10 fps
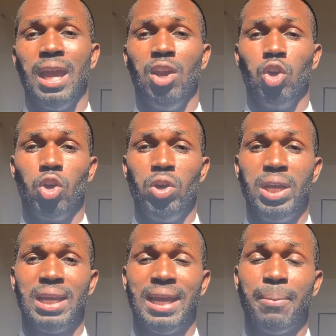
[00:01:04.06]
and
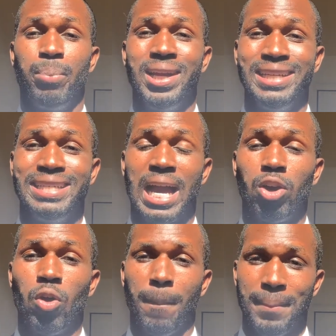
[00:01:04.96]
learning, like putting
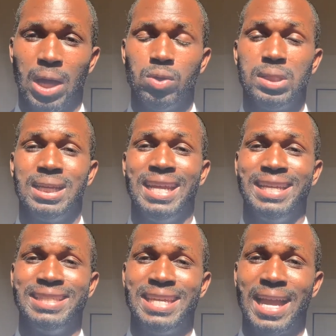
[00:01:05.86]
dollar amounts to
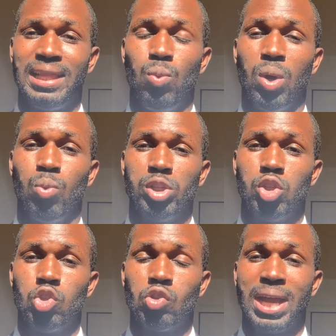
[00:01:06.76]
exactly what was
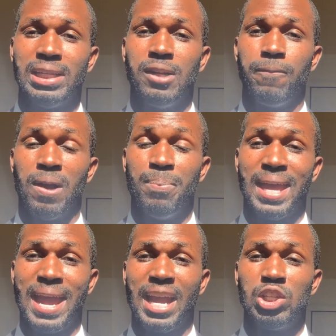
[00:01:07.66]
extracted from
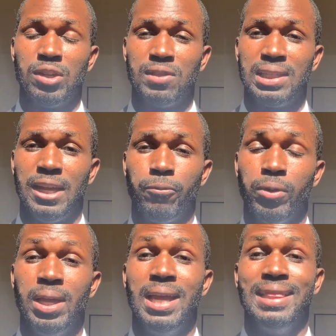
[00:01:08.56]
the action of slavery.
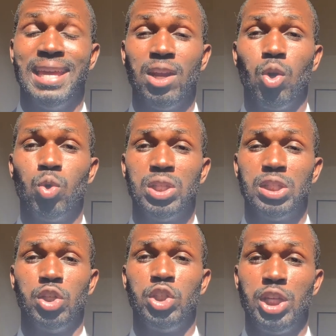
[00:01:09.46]
Then it goes
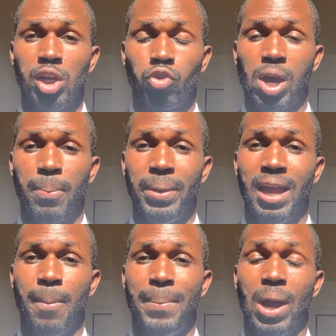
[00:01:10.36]
into sharecropping,
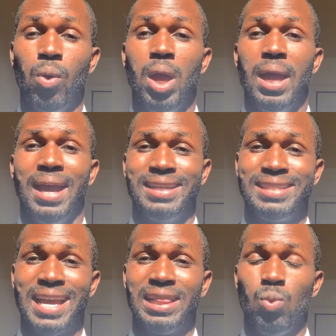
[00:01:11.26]
about
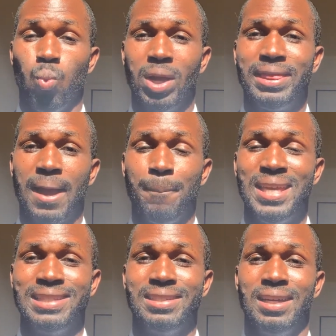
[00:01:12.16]
exactly what that
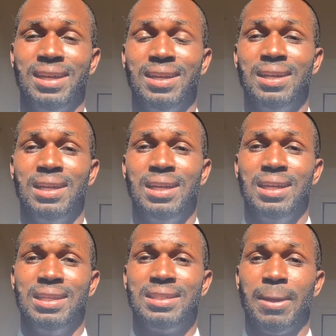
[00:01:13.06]
means, the
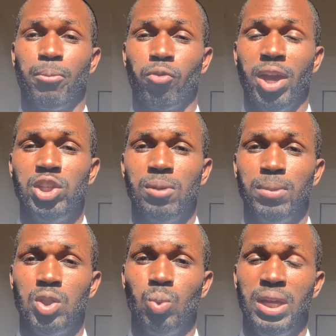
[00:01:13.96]
separation
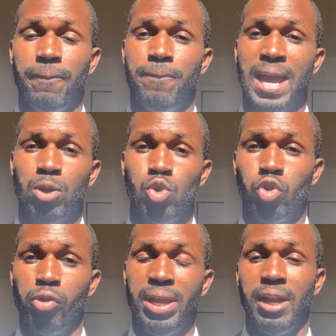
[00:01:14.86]
between value
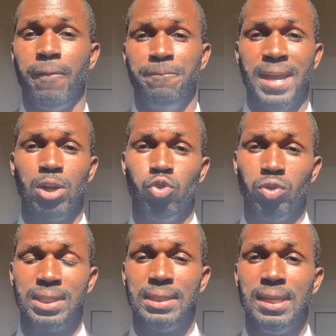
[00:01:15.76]
created and value
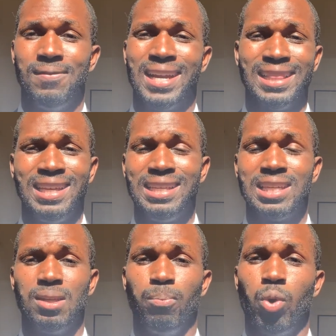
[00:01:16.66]
received. And I think
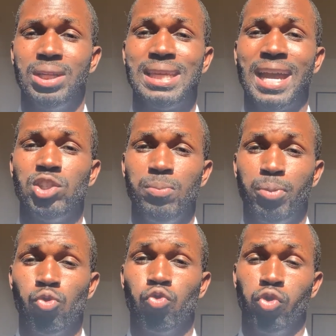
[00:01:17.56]
that's important to actually
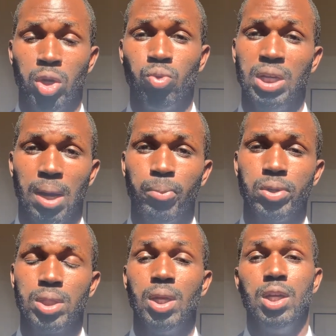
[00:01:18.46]
put real
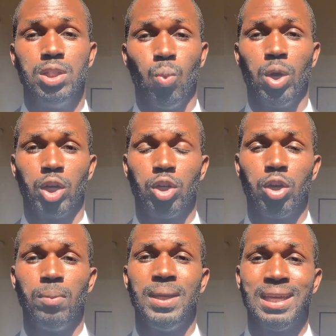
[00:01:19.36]
numbers to what
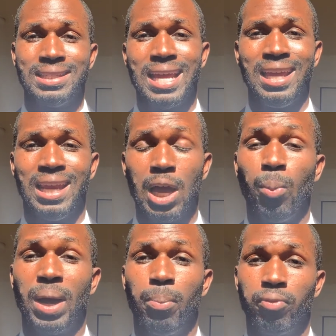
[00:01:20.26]
occurred, because that can
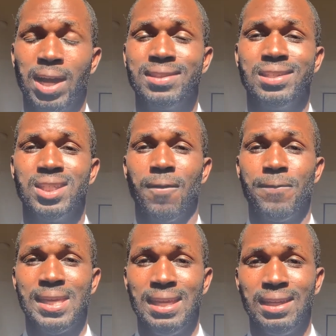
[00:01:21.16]
help our process of
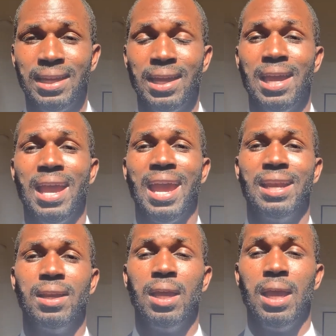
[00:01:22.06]
healing
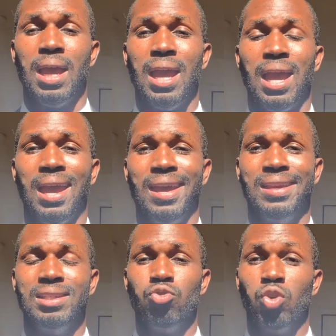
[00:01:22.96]

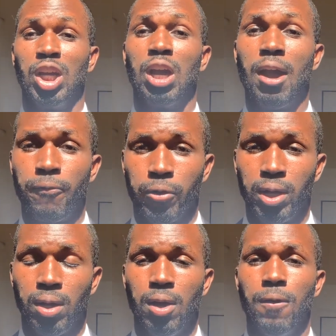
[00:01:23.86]
and recovering
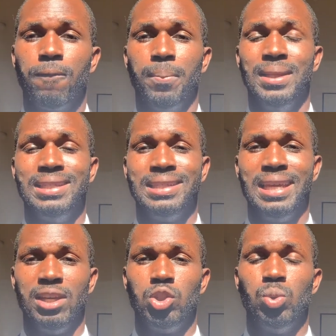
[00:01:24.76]
from these
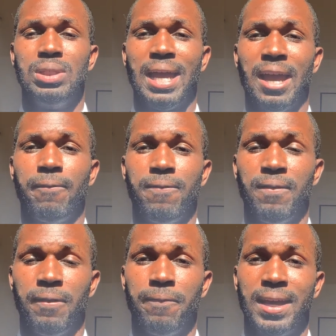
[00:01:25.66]
issues that have
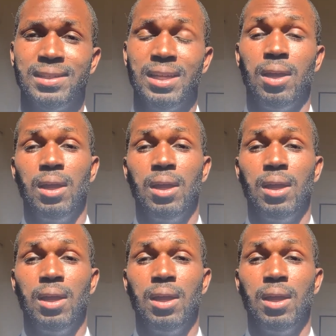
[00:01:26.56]
affected